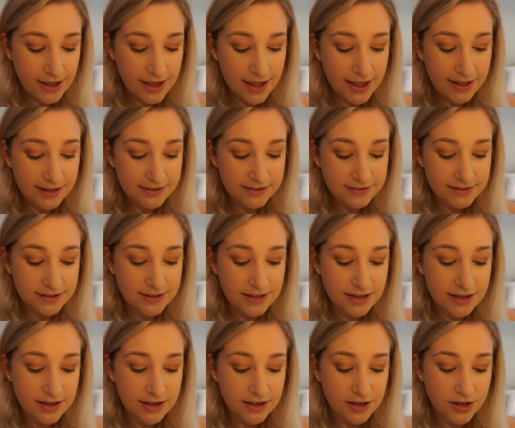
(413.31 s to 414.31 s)
It's
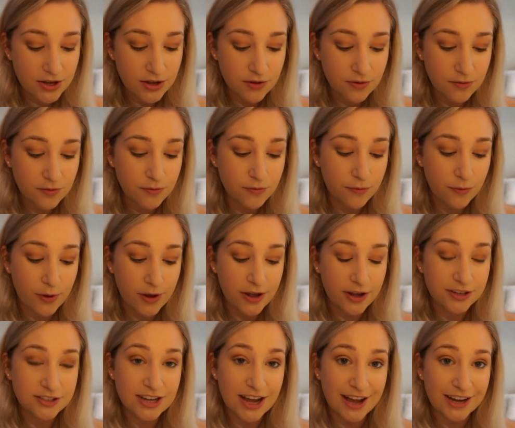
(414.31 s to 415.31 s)
the
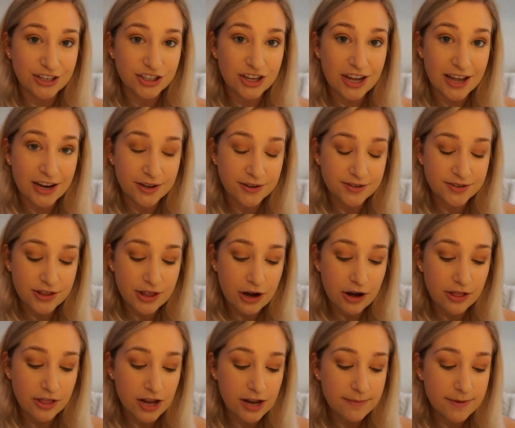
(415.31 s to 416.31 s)
foiled eyeshadows.
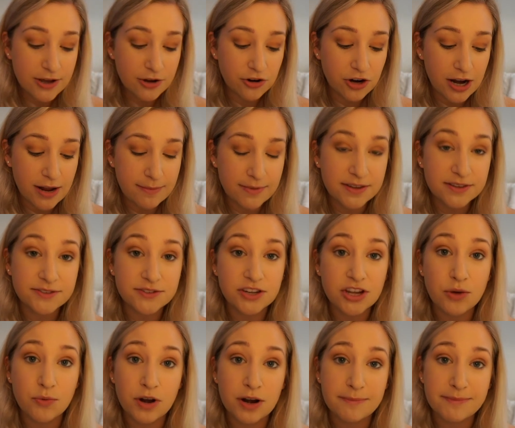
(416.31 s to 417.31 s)
They're a little bit creamy, so
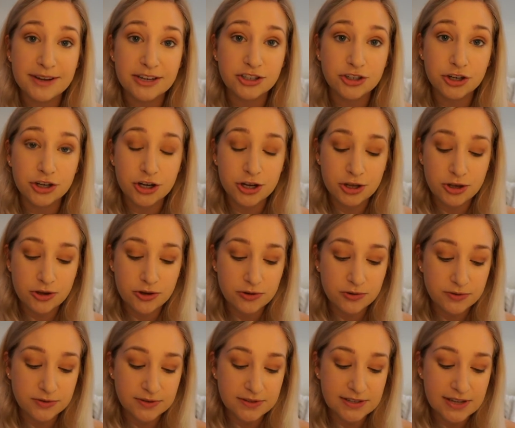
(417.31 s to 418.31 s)
you want to make sure to
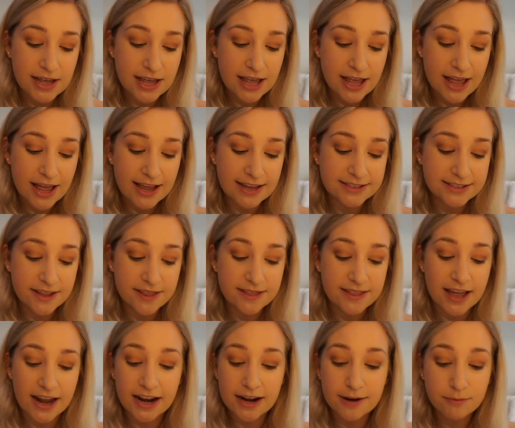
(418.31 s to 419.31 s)
use a
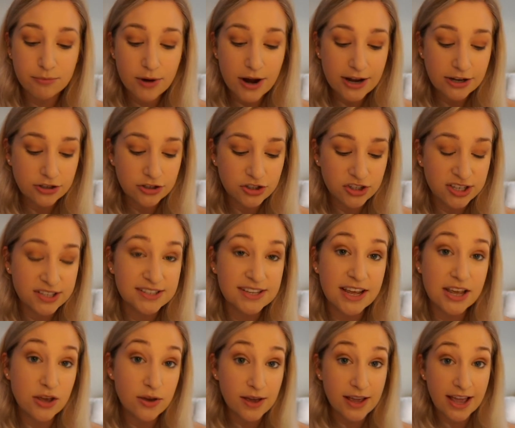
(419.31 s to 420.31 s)
synthetic brush just so
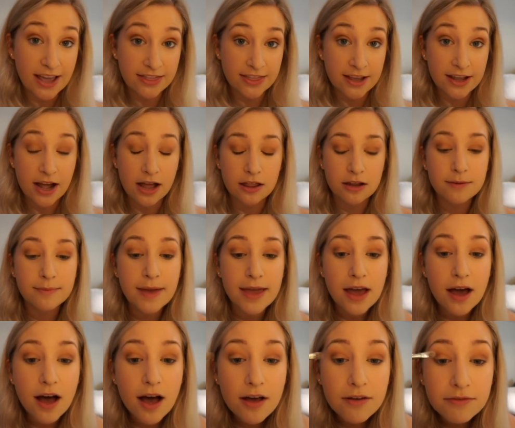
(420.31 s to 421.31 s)
that you can get the color
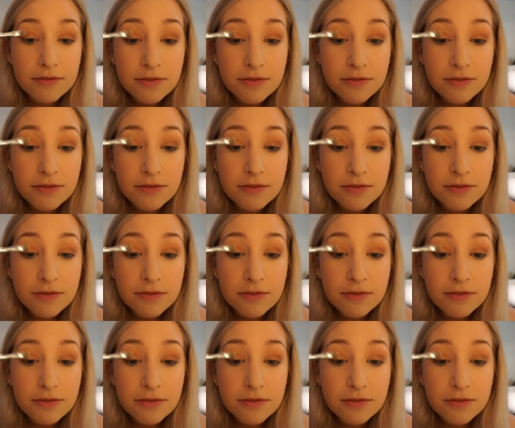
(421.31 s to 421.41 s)
payoff.